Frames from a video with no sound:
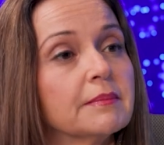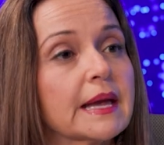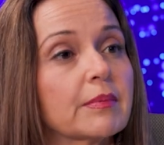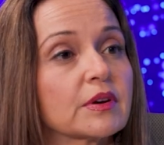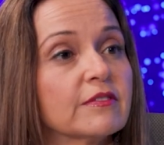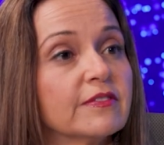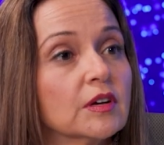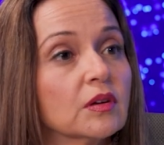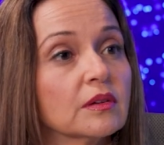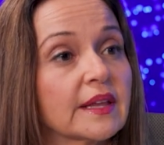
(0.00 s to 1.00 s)
be able to
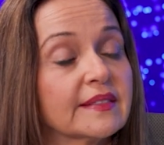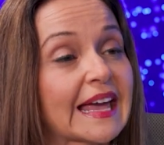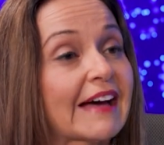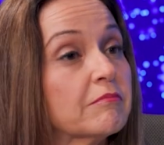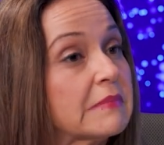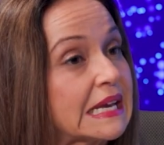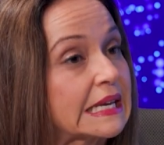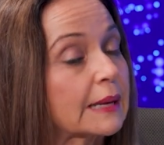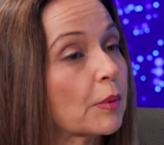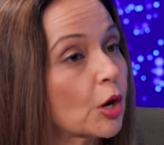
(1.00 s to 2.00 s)
feel that they have
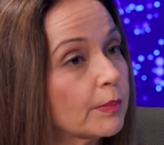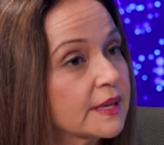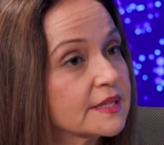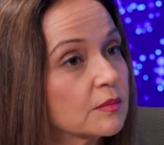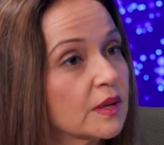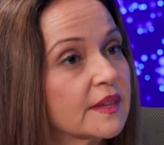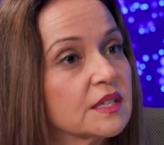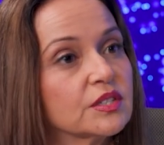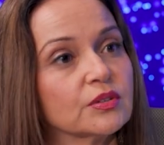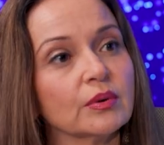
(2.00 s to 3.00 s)
meaning and purpose in what they
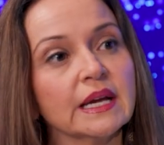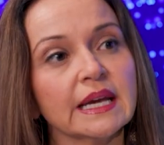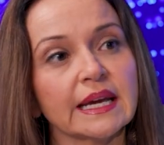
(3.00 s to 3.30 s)
do,